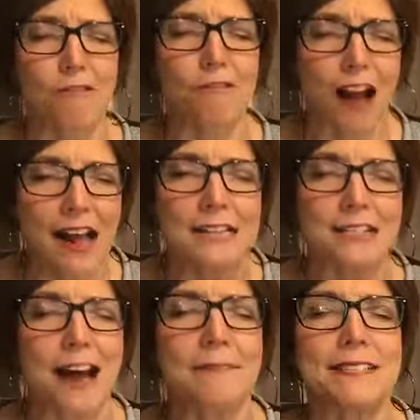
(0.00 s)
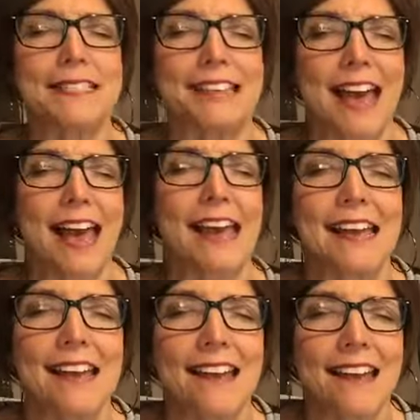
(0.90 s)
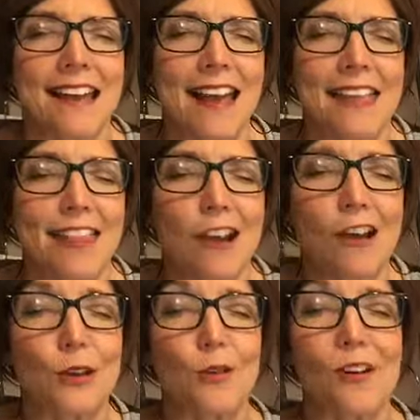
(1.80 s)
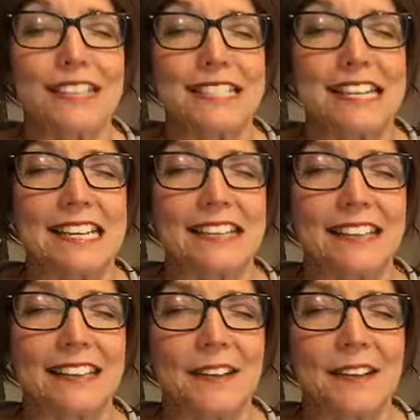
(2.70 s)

rise up today and their anointing.